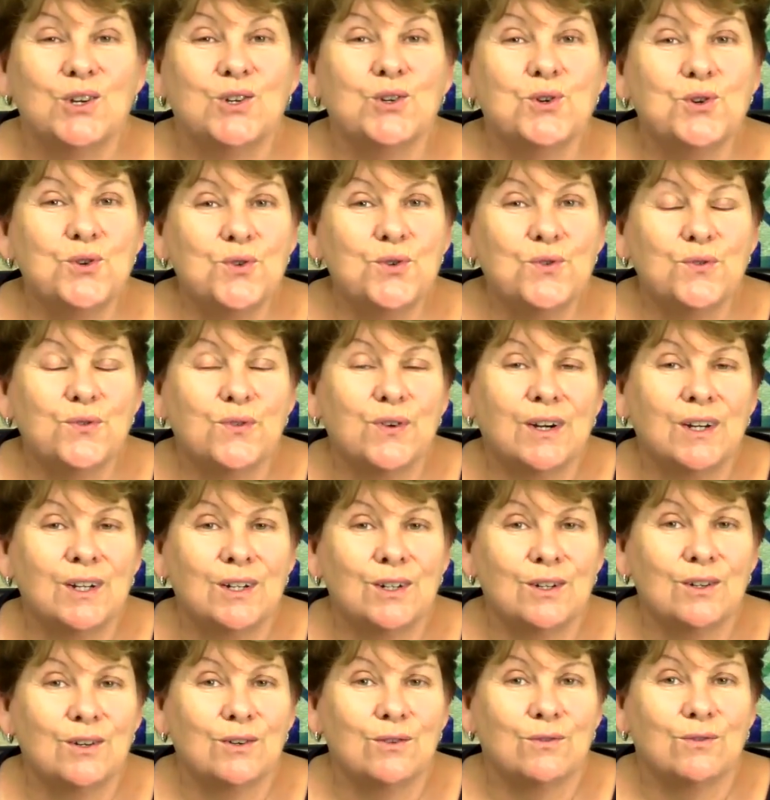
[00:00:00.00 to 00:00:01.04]
Two fun
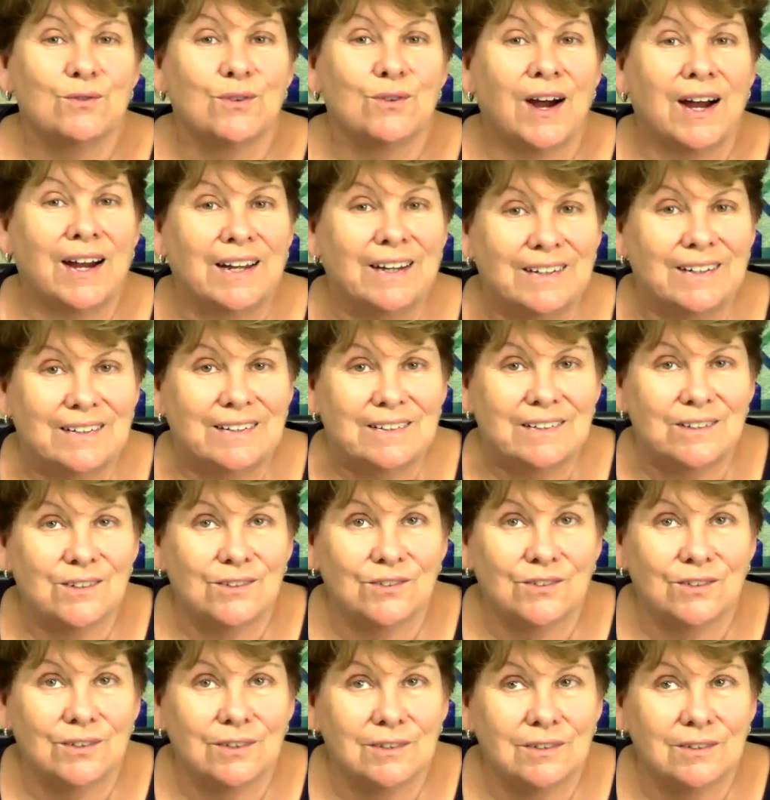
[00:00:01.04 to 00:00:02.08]
finds.